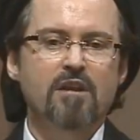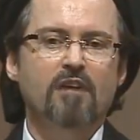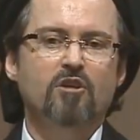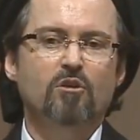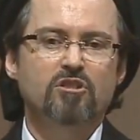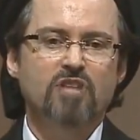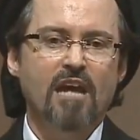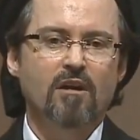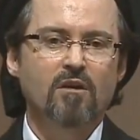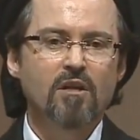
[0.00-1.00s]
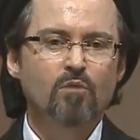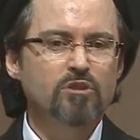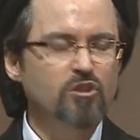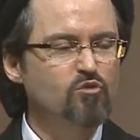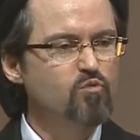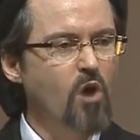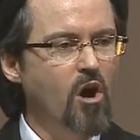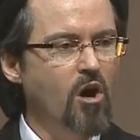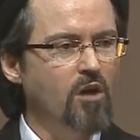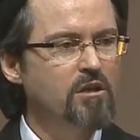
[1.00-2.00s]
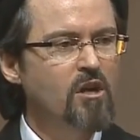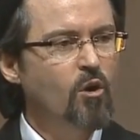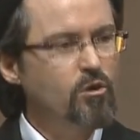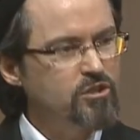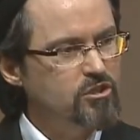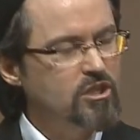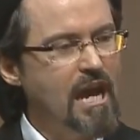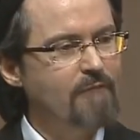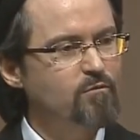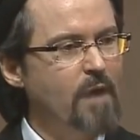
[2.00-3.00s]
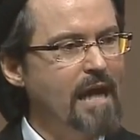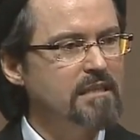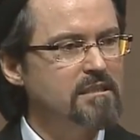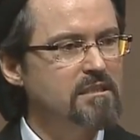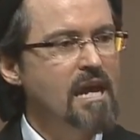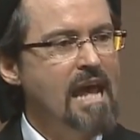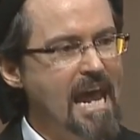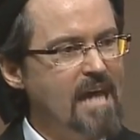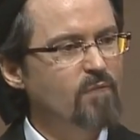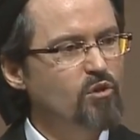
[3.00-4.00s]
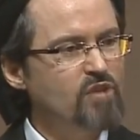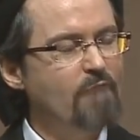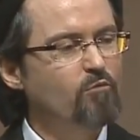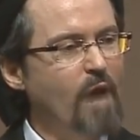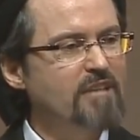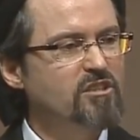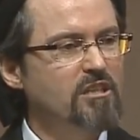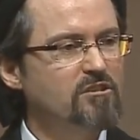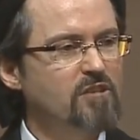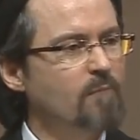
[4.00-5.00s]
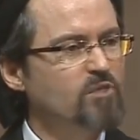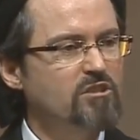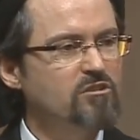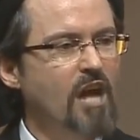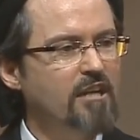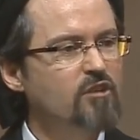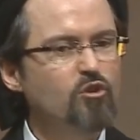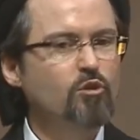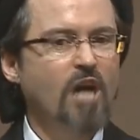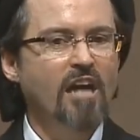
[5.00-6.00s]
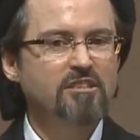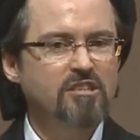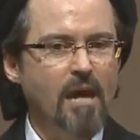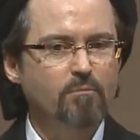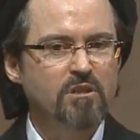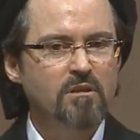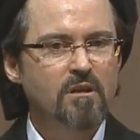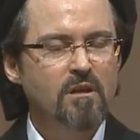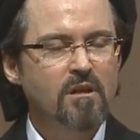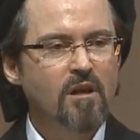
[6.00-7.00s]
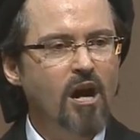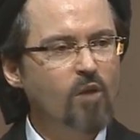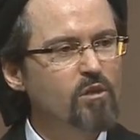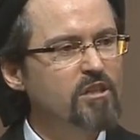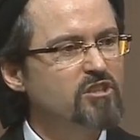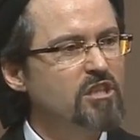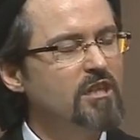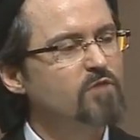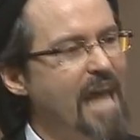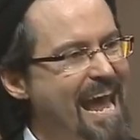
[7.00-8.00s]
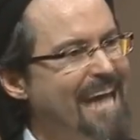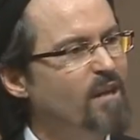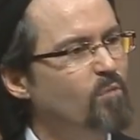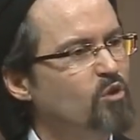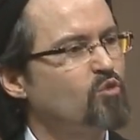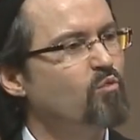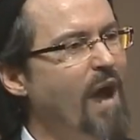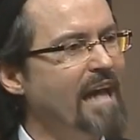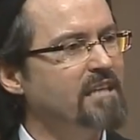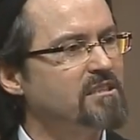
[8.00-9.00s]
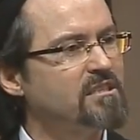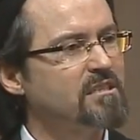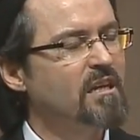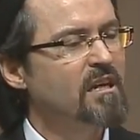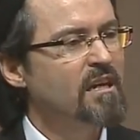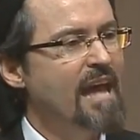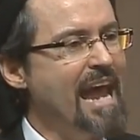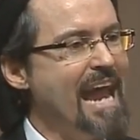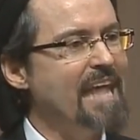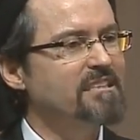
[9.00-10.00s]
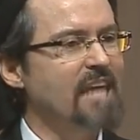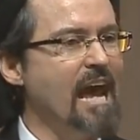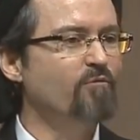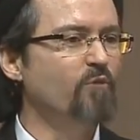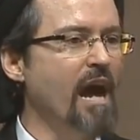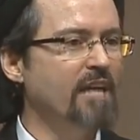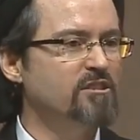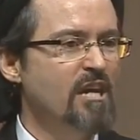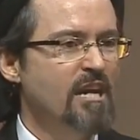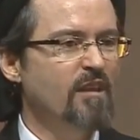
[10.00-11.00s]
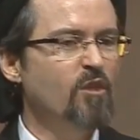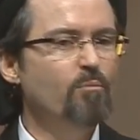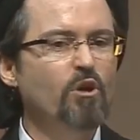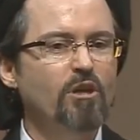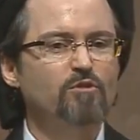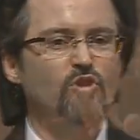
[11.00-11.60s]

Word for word: and not go to jail, which is wrong. Horses should have rights. Animals have rights in Islam. This is not a new concept. Our religion gives animals rights. Ants have rights. In the book of